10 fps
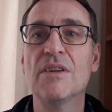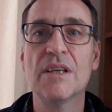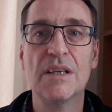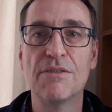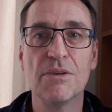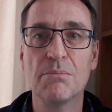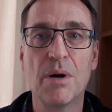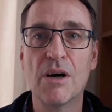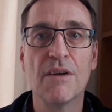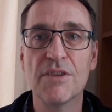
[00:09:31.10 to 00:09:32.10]
in a different
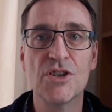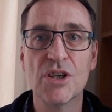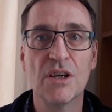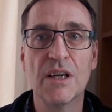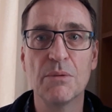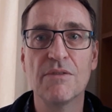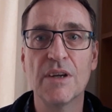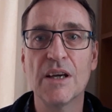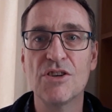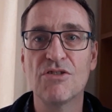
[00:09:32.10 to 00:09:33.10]
part of the journey with
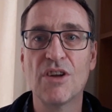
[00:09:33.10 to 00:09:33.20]
DISH.